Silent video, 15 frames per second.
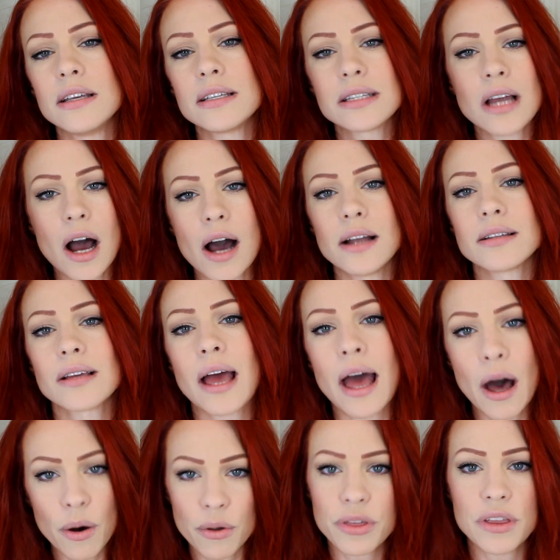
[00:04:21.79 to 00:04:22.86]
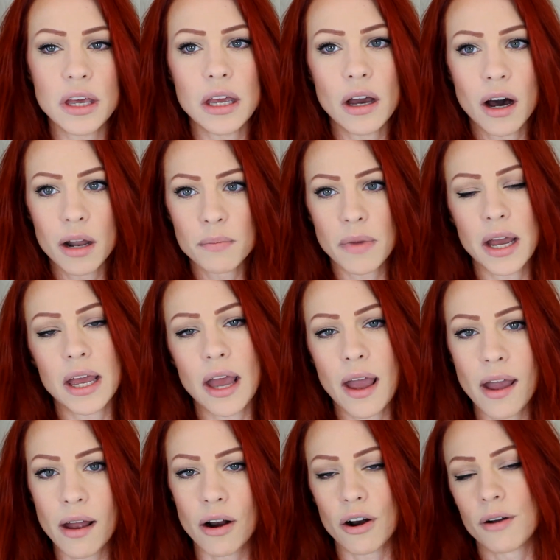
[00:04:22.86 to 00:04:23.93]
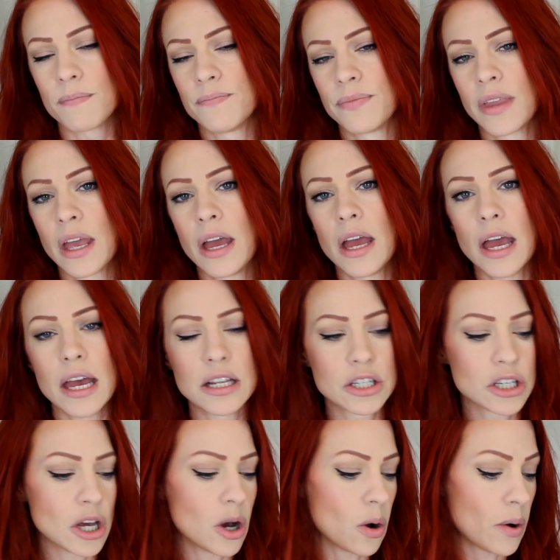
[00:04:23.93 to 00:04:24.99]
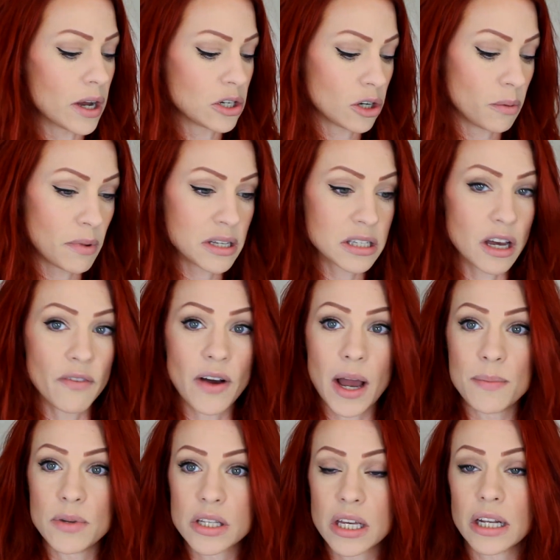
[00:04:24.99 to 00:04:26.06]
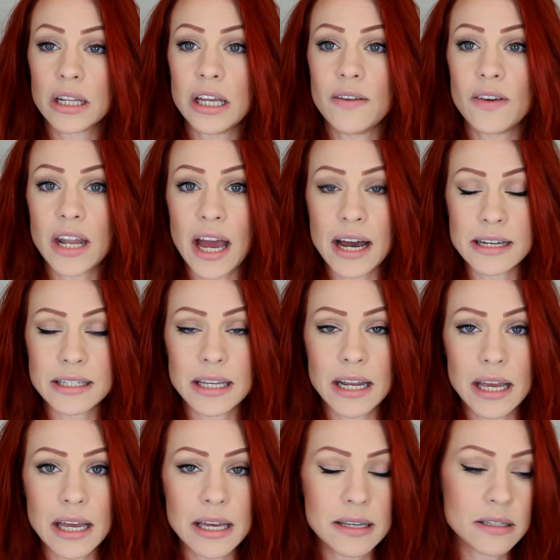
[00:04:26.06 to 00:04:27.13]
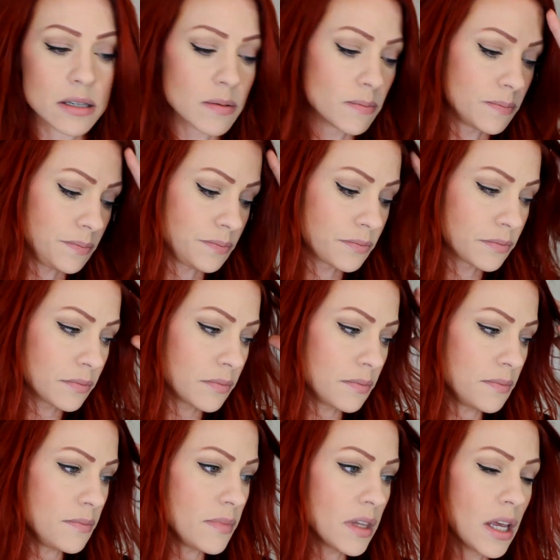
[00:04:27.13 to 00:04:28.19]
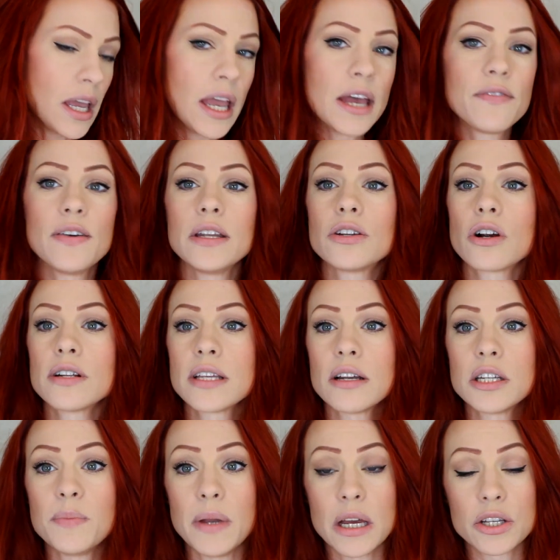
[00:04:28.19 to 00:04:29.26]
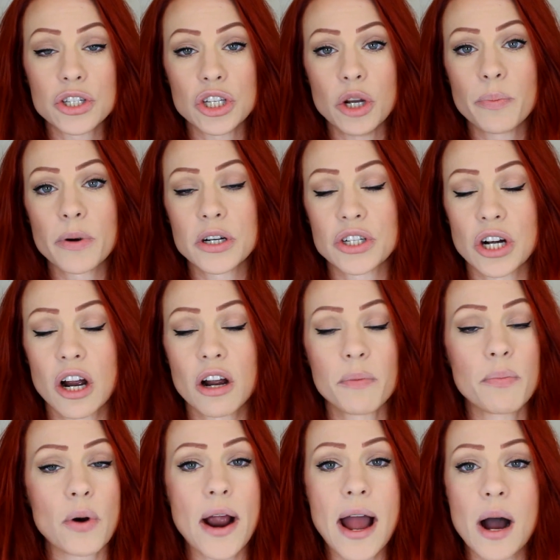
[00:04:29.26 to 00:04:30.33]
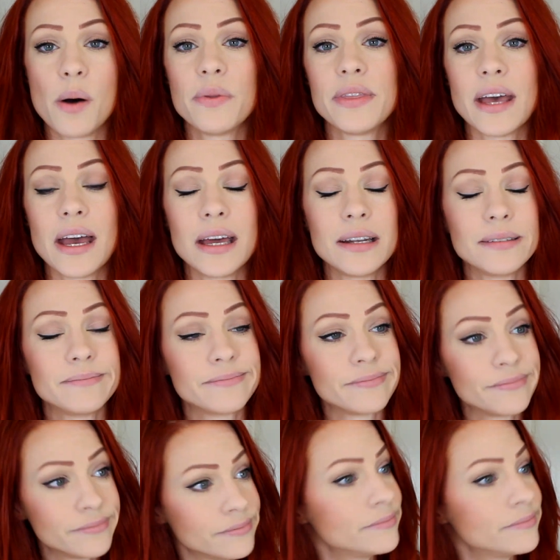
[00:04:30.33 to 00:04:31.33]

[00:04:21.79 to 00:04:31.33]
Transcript: is not healthy on my hair. And so I told myself, I'm just gonna leave it as it is. If it turns out to be a super dark brown, then